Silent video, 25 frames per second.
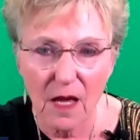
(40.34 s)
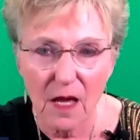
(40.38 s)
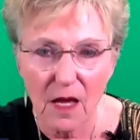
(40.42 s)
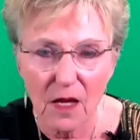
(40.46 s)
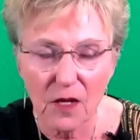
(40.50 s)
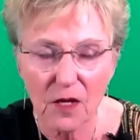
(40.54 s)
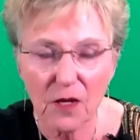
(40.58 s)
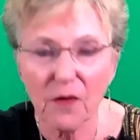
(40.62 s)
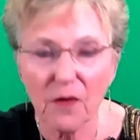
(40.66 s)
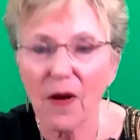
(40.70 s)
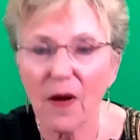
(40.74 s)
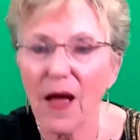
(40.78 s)

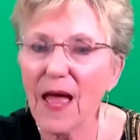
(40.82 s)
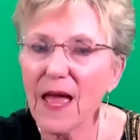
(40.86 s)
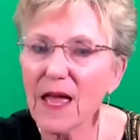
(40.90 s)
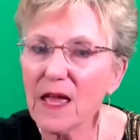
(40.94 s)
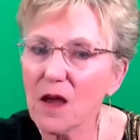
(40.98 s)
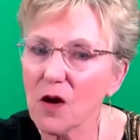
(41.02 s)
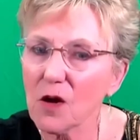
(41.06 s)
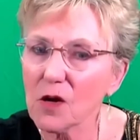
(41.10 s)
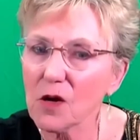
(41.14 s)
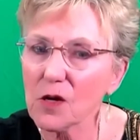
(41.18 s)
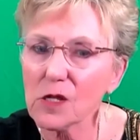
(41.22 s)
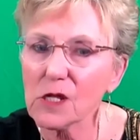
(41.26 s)
You know,
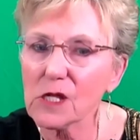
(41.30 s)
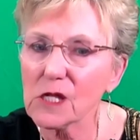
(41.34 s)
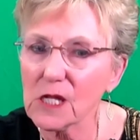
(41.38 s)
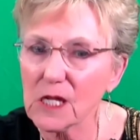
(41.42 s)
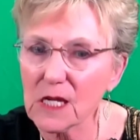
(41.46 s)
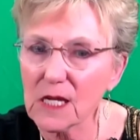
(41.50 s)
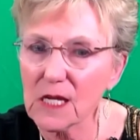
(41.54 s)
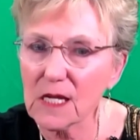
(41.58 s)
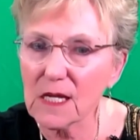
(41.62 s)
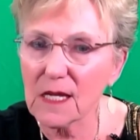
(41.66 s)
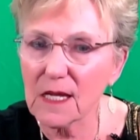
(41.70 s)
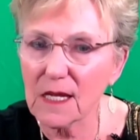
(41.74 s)
ARC
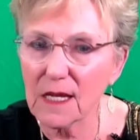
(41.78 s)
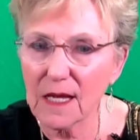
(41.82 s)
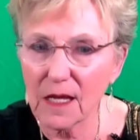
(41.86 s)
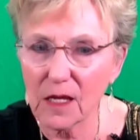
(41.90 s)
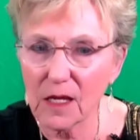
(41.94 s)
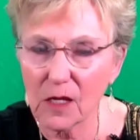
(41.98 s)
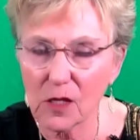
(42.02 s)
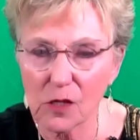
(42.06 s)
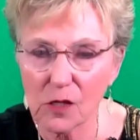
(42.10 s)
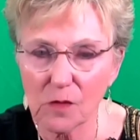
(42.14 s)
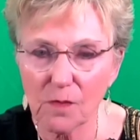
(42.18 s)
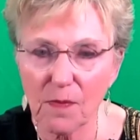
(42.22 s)

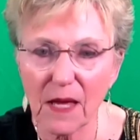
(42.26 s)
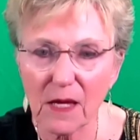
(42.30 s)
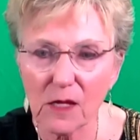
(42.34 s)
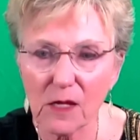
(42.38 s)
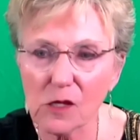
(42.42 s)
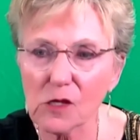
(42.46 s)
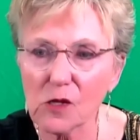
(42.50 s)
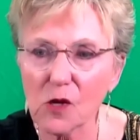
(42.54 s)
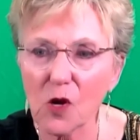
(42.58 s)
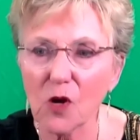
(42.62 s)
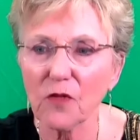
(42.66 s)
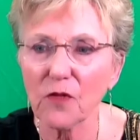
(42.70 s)
is
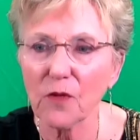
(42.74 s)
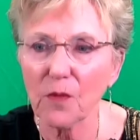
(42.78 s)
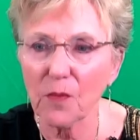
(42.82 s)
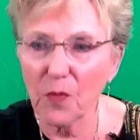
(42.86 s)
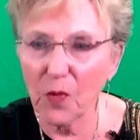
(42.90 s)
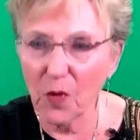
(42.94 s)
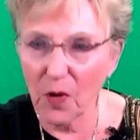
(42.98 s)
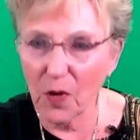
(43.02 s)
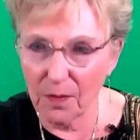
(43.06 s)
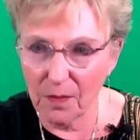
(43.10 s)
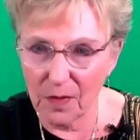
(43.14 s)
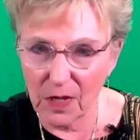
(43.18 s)
based on the
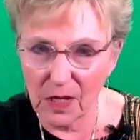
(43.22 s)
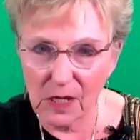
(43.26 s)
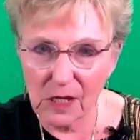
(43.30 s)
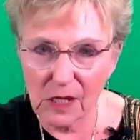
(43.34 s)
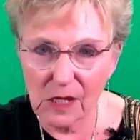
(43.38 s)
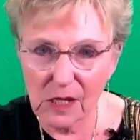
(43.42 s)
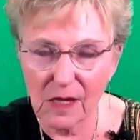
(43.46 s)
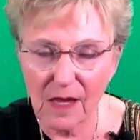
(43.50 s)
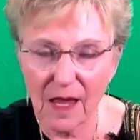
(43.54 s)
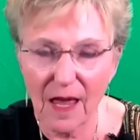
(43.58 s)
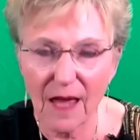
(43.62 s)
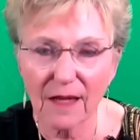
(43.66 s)

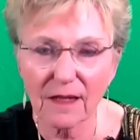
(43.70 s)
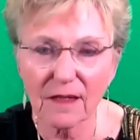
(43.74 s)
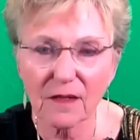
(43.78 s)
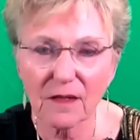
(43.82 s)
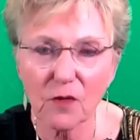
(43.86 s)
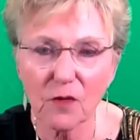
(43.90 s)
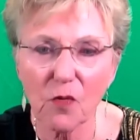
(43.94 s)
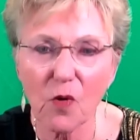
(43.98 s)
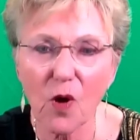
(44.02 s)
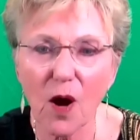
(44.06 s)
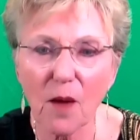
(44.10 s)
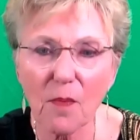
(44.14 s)
premise that
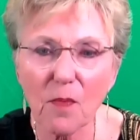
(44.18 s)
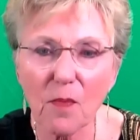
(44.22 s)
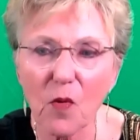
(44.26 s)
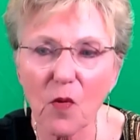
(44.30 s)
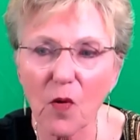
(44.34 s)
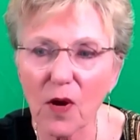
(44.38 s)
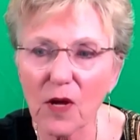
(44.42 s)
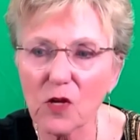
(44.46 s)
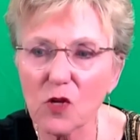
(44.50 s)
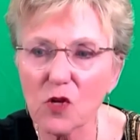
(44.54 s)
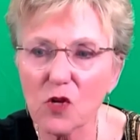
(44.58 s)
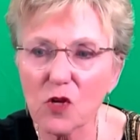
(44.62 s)

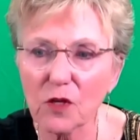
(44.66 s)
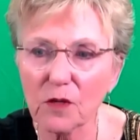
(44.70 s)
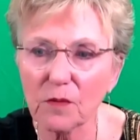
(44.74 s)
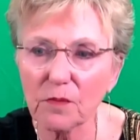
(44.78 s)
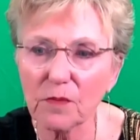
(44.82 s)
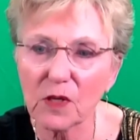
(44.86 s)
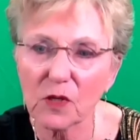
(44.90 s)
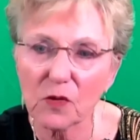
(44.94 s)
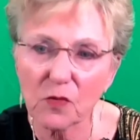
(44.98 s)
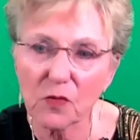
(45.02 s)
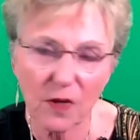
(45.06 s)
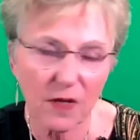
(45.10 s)
cooperation
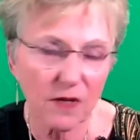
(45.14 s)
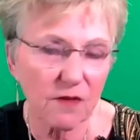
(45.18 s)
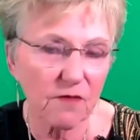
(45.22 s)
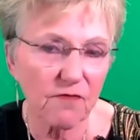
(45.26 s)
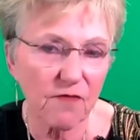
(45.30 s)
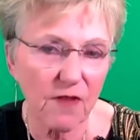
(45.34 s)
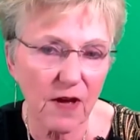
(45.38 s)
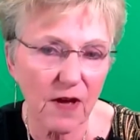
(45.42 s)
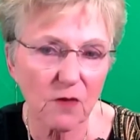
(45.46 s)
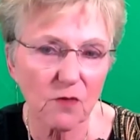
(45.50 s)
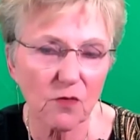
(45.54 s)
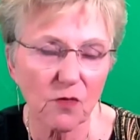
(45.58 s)
between
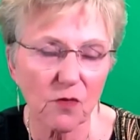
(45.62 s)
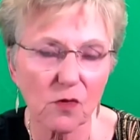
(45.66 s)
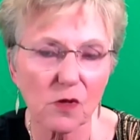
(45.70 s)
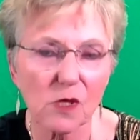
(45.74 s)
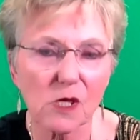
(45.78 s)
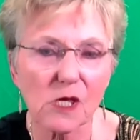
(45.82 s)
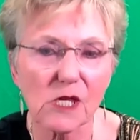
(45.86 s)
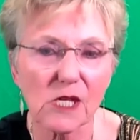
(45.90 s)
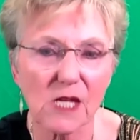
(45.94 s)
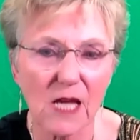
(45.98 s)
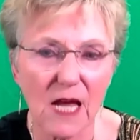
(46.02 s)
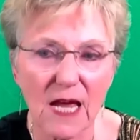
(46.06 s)
federal,
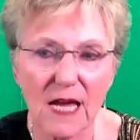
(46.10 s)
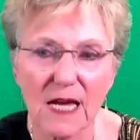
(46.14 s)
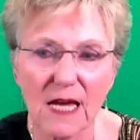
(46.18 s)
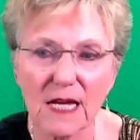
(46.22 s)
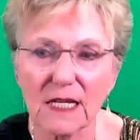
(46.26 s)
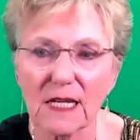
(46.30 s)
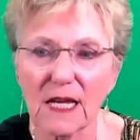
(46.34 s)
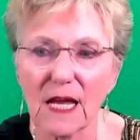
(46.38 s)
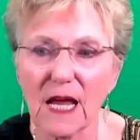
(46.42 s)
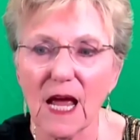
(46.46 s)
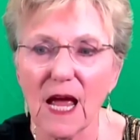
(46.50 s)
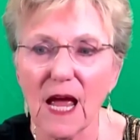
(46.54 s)

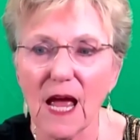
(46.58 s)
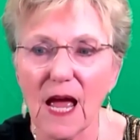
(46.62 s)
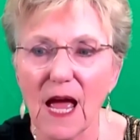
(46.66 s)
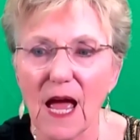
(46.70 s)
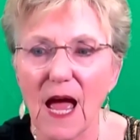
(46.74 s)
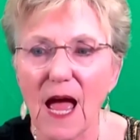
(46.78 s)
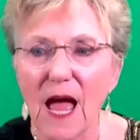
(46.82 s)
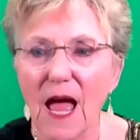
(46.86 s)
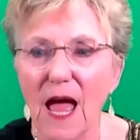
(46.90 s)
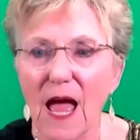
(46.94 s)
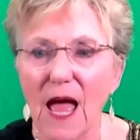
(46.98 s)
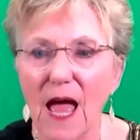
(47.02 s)
state,
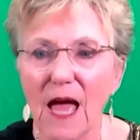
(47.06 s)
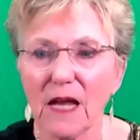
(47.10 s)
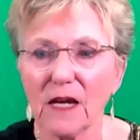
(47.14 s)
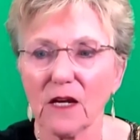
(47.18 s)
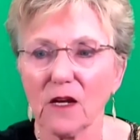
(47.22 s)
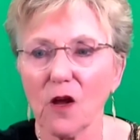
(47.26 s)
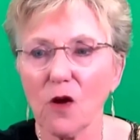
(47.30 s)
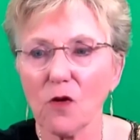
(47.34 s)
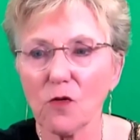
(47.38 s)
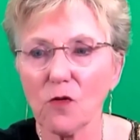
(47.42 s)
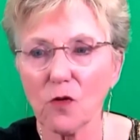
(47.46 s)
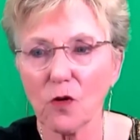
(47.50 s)
and
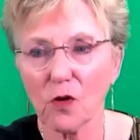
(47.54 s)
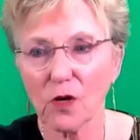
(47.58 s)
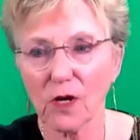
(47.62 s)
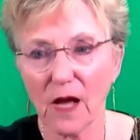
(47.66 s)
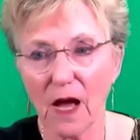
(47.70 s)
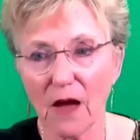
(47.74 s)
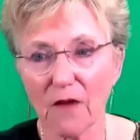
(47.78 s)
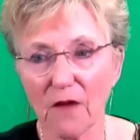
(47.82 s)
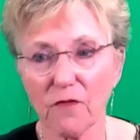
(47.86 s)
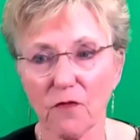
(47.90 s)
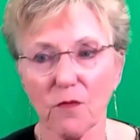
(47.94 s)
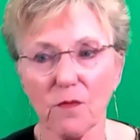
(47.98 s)
local
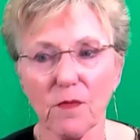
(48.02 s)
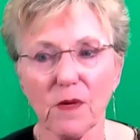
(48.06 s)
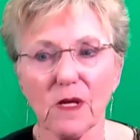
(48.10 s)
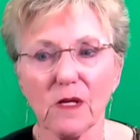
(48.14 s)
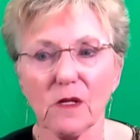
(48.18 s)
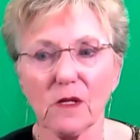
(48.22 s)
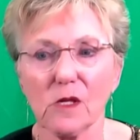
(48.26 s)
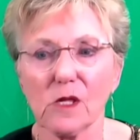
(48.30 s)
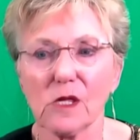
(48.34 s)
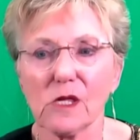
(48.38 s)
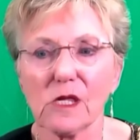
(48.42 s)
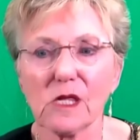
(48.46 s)

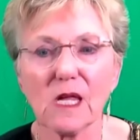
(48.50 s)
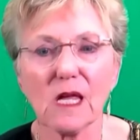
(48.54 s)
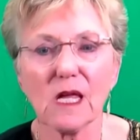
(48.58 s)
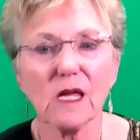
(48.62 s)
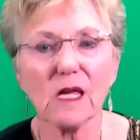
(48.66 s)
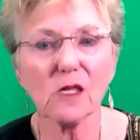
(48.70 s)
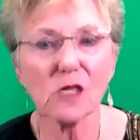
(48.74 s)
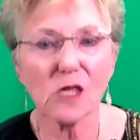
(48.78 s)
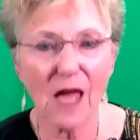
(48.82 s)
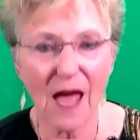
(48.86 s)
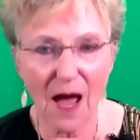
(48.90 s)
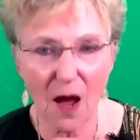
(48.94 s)
governments
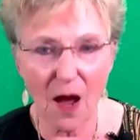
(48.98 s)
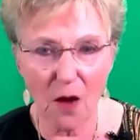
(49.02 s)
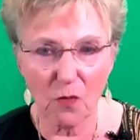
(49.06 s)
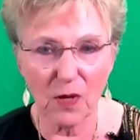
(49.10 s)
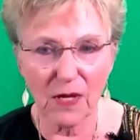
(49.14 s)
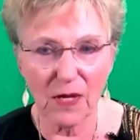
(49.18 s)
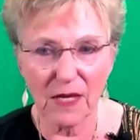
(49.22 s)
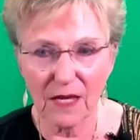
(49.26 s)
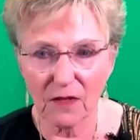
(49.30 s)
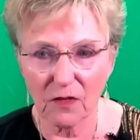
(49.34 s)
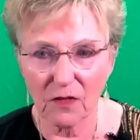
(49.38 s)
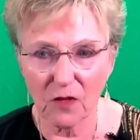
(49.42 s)
is how we
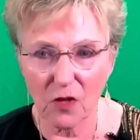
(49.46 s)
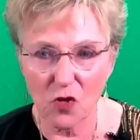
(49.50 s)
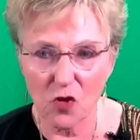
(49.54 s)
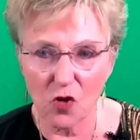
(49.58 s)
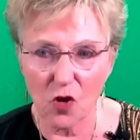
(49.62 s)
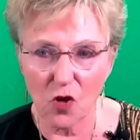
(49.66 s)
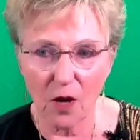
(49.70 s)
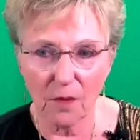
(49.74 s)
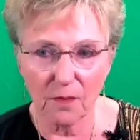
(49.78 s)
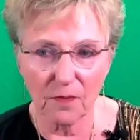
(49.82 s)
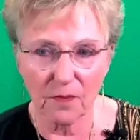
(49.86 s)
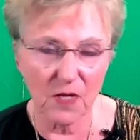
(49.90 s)
get the
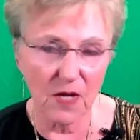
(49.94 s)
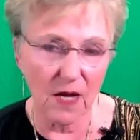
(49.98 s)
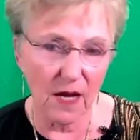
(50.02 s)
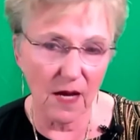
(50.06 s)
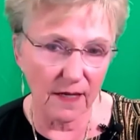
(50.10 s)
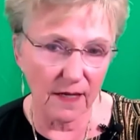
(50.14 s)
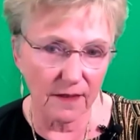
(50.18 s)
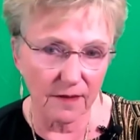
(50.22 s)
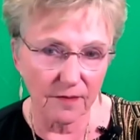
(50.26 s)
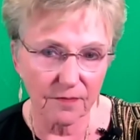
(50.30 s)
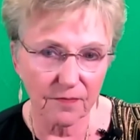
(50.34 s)
job done.